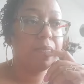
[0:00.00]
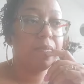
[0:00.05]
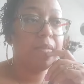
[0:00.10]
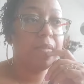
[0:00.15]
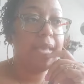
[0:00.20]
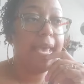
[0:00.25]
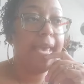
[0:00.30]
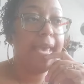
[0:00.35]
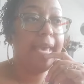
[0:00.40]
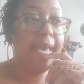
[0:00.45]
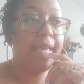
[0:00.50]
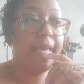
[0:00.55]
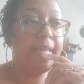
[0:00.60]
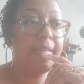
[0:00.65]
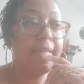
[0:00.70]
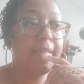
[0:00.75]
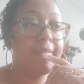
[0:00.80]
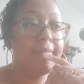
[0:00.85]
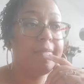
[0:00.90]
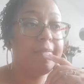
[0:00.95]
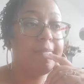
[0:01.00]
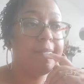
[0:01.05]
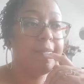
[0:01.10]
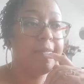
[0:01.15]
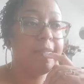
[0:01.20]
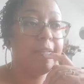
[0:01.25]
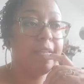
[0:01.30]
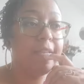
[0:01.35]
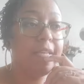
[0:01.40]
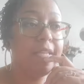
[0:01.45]
And
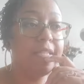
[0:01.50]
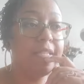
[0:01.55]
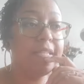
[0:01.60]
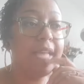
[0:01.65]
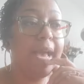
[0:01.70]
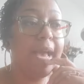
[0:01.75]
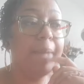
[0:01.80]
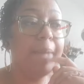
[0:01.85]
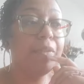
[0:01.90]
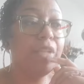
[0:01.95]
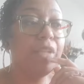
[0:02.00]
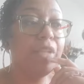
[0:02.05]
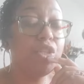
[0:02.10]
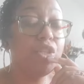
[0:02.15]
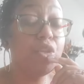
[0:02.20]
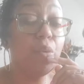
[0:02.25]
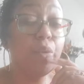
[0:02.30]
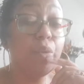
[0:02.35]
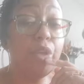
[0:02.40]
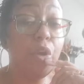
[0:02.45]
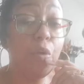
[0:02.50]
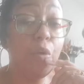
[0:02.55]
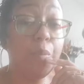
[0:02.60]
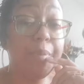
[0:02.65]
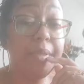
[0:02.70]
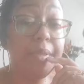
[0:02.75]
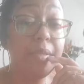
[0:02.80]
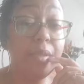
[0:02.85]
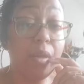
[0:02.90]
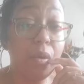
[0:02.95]
it's time to let your no
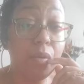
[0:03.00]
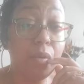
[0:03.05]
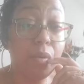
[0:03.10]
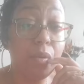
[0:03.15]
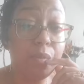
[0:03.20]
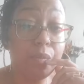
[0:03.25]
be no.